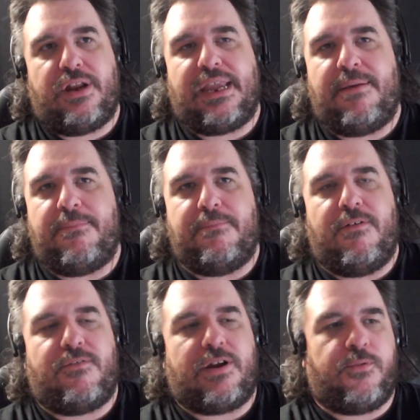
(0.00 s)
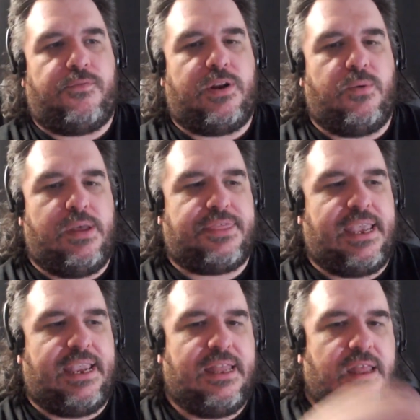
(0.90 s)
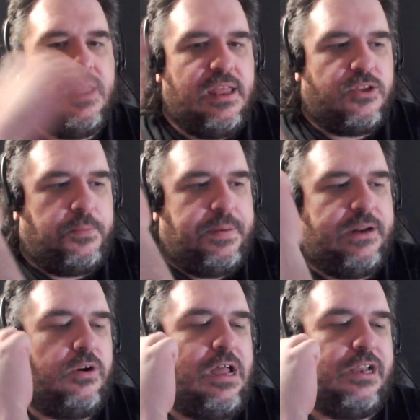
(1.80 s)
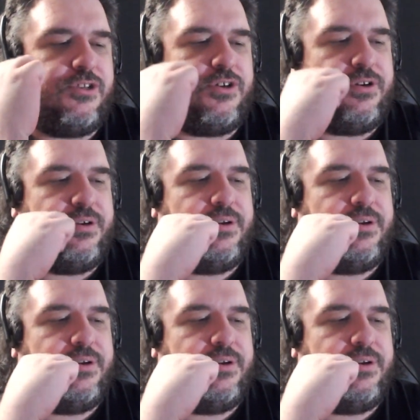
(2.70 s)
they get retrofitted with a torpedo launcher.